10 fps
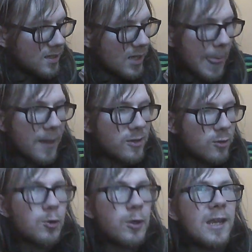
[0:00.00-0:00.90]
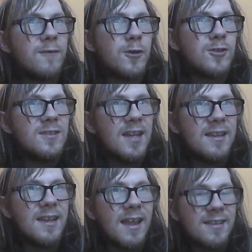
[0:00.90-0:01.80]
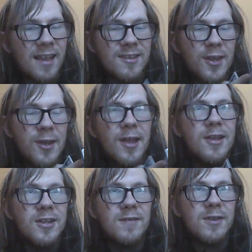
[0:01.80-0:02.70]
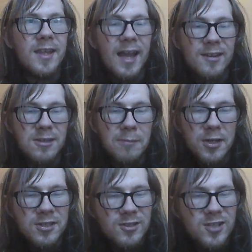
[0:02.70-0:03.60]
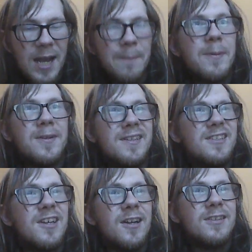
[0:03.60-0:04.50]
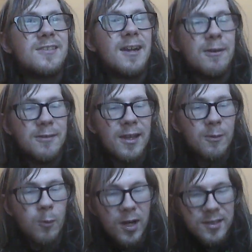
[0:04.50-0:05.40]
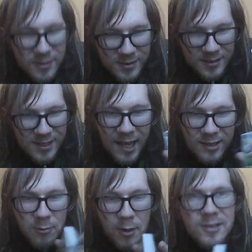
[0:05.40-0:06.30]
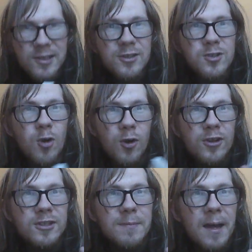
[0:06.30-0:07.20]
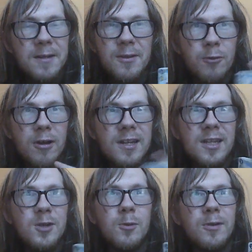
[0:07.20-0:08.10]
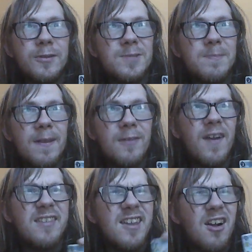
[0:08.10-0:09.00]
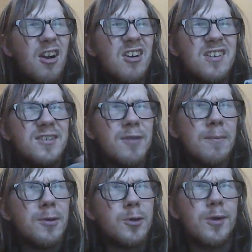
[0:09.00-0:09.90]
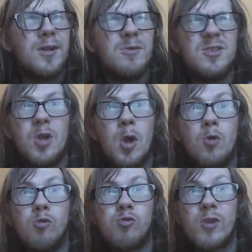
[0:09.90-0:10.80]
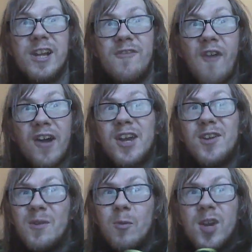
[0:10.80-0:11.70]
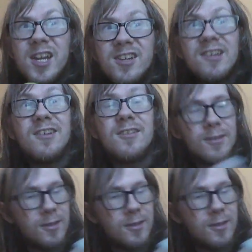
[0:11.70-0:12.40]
And that's the rookie version. Yeah, that's the... Gatomon is a champion, turns out. Like, what? Gatomon is, like, stronger than Patamon. They're not equal, despite the fact they are in Rumble Arena, which is really fucking weird.